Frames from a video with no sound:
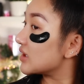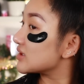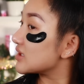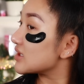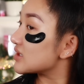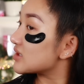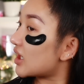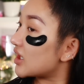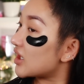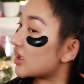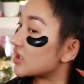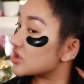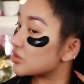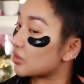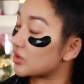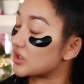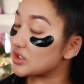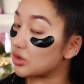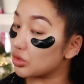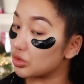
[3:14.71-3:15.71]
This side I just
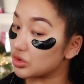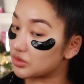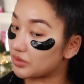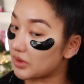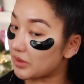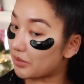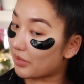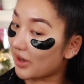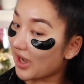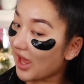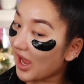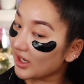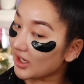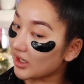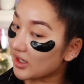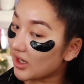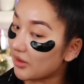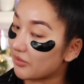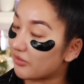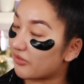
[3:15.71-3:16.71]
want it all to be black
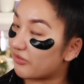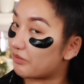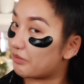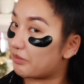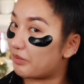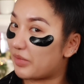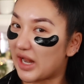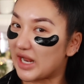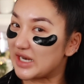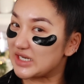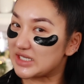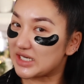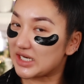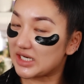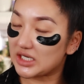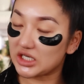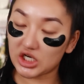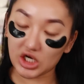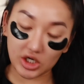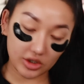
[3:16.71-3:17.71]
and like blended
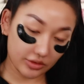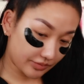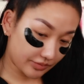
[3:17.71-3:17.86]
in, you know.